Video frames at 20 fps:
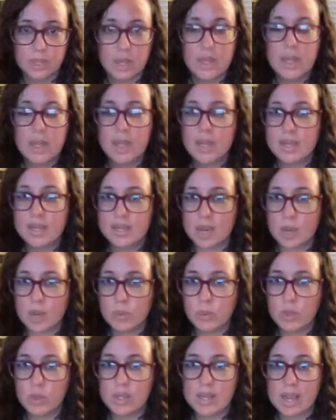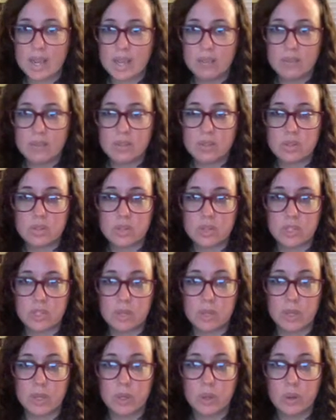Now I'm going to add this string to my
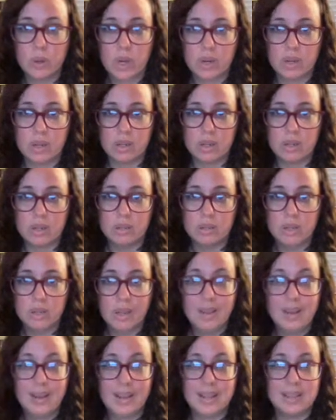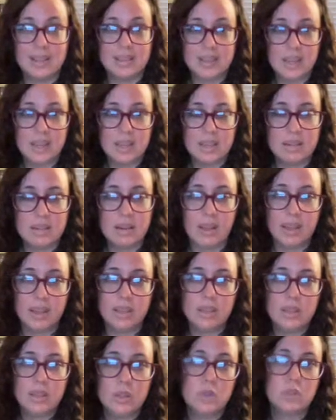query, and then I can
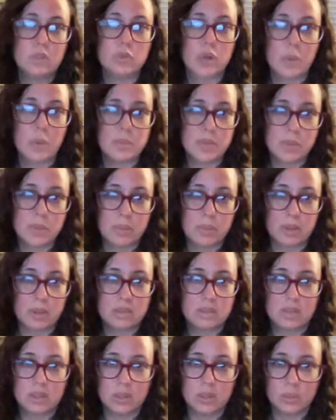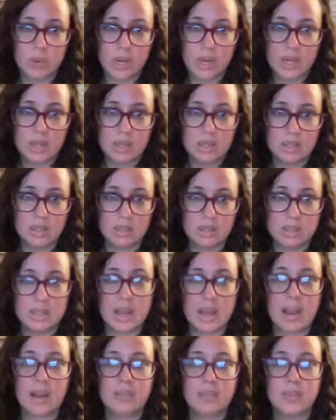use the drop-down box on the right here to
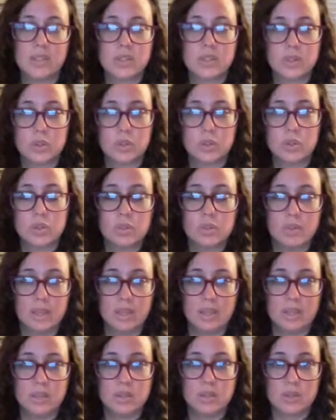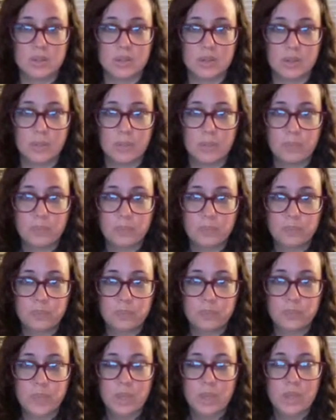add this search to my history.
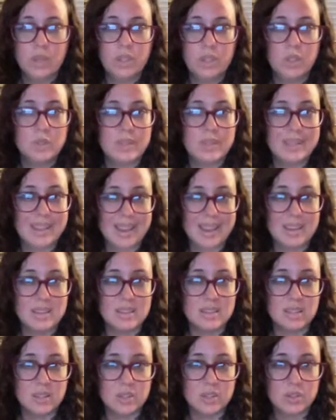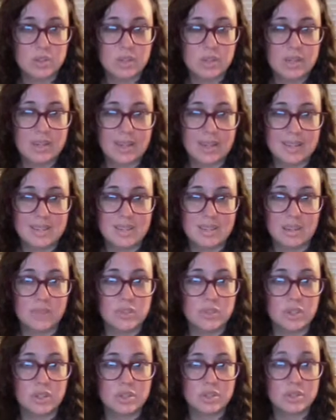Using add to history instead of
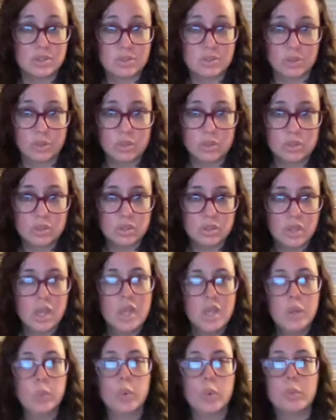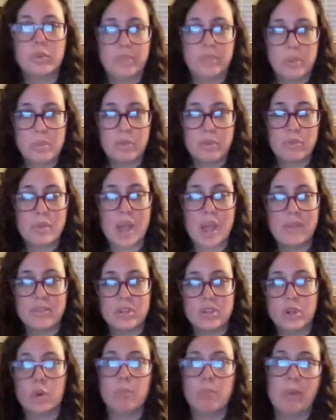just search will prevent me from having to
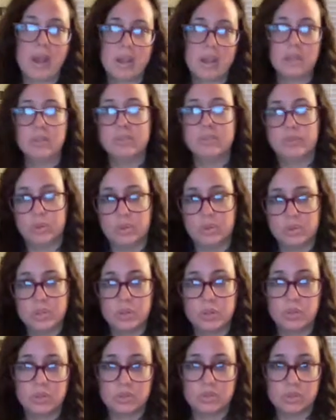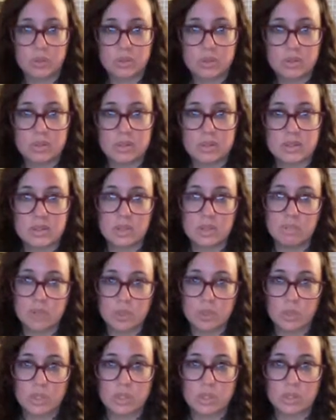go back and forth through the results list in
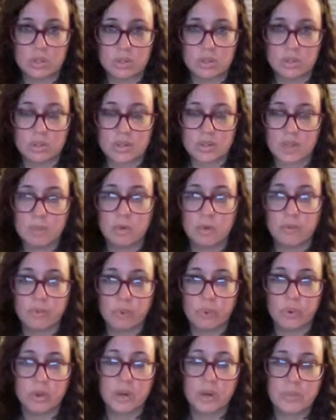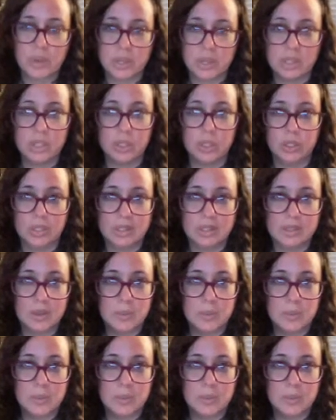between searches and before I'm ready to look at them.